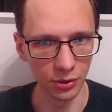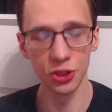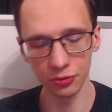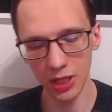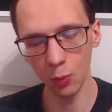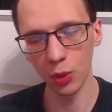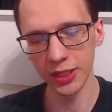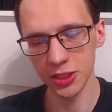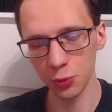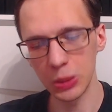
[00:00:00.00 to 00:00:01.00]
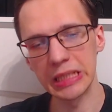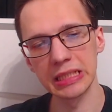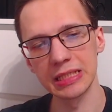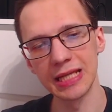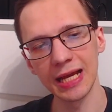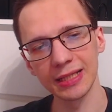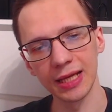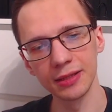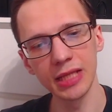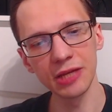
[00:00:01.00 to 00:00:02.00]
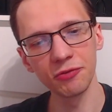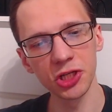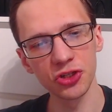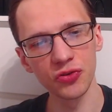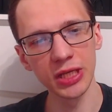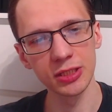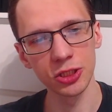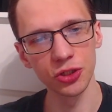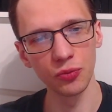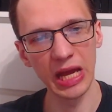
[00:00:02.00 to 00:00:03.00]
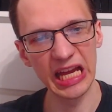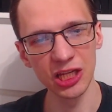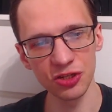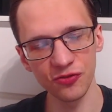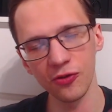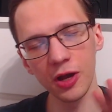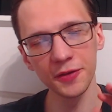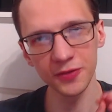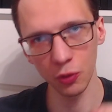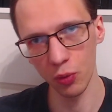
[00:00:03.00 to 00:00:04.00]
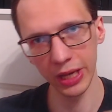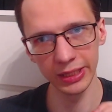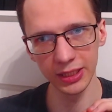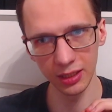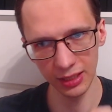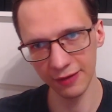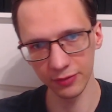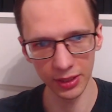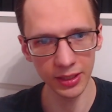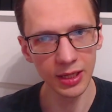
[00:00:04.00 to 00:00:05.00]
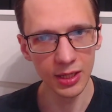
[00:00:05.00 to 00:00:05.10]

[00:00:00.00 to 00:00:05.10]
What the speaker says: So now white's queen is attacked and they retreat to h5 quite cleverly,